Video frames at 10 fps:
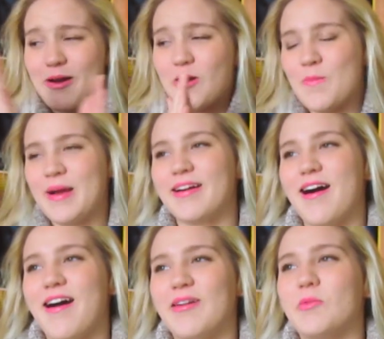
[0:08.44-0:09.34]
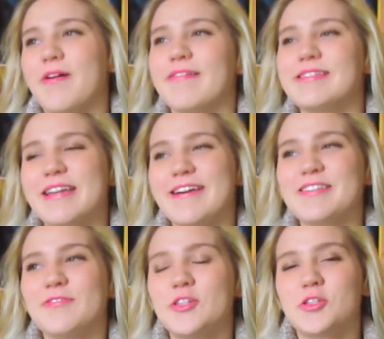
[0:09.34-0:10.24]
Oh my god, well today
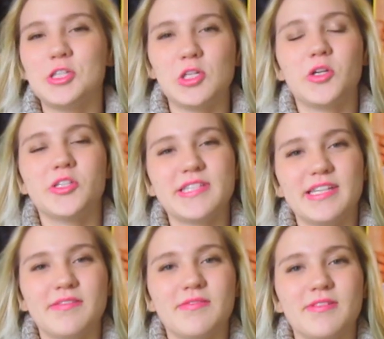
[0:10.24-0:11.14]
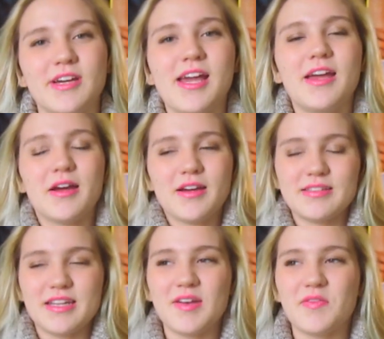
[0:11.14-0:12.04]
is officially New Year's Eve.
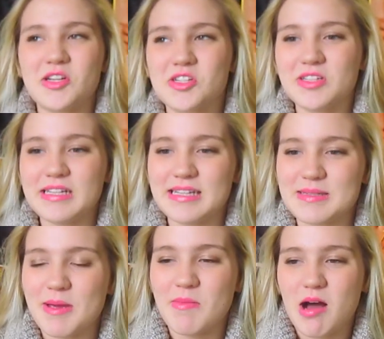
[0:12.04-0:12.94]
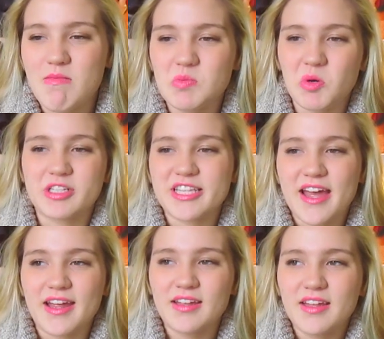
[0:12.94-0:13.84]
Today officially is my mom's
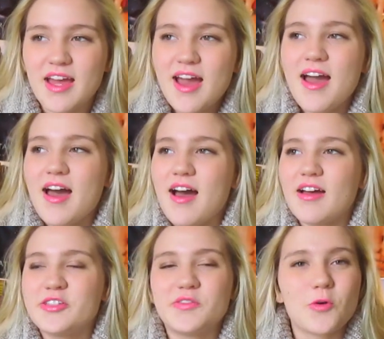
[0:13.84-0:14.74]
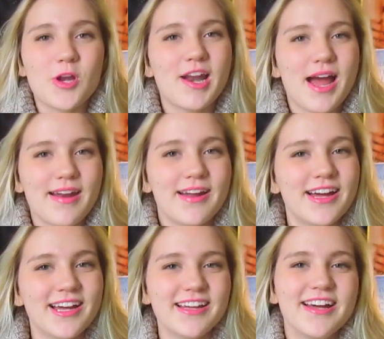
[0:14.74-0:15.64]
birthday. She's 49.
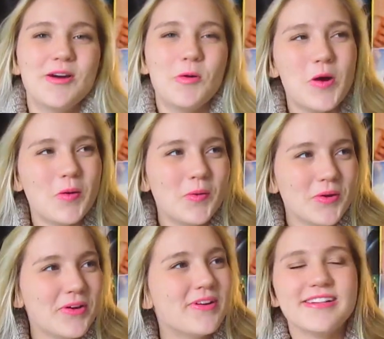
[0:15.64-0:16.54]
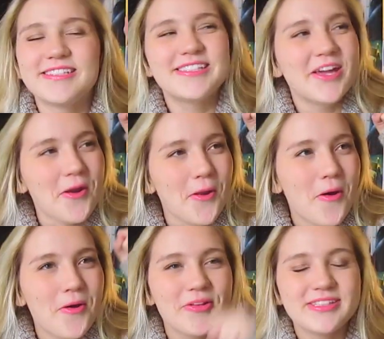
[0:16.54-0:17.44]
Woot woot, she's getting
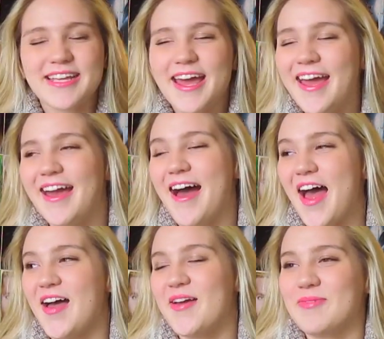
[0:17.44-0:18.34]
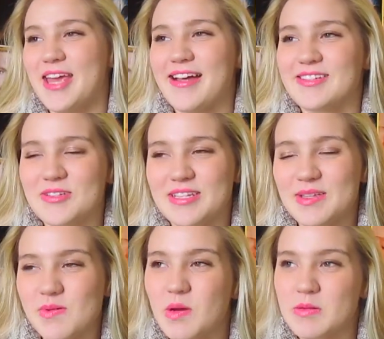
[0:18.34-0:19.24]
old. Yeah, so
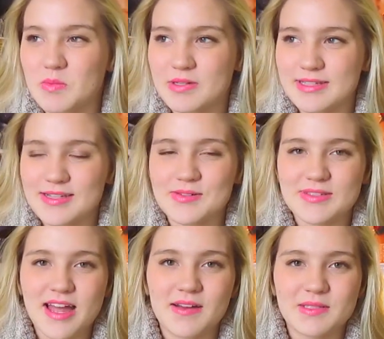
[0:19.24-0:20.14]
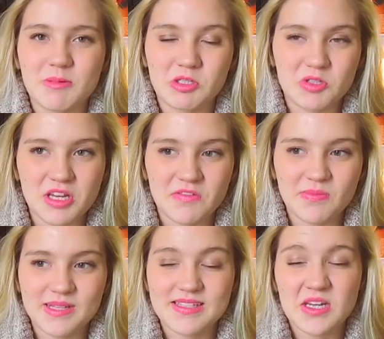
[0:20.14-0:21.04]
today's my mom's birthday, so it's kind of a special day for
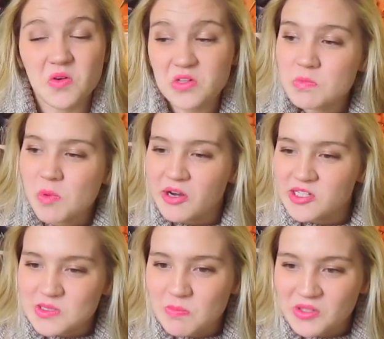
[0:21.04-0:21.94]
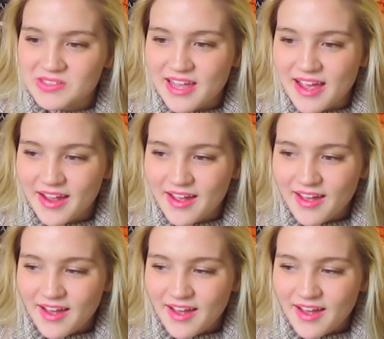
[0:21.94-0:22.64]
me. It's Nicholas Sparks' birthday.